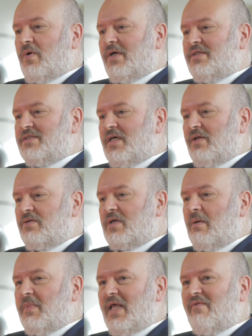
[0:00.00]
I decided to
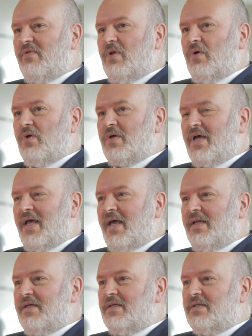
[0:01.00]
come and have a look,
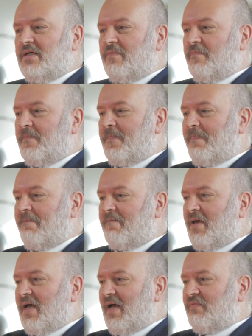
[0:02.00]
and
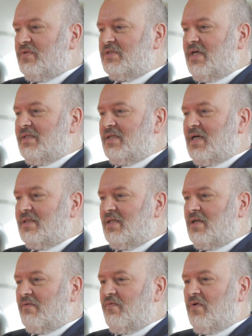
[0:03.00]
I have to say that I did
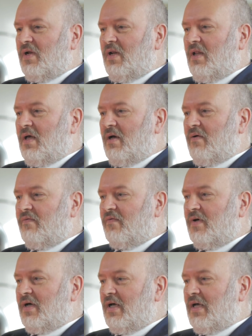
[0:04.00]
not fall in
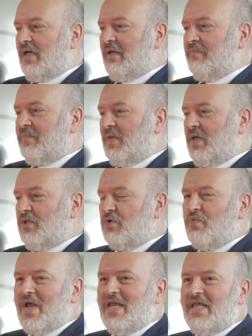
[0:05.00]
love the
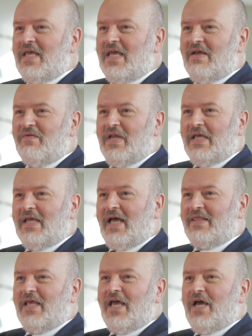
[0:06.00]
rainy evening
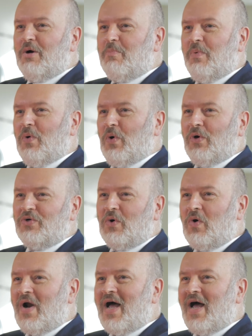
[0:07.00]
at the airport or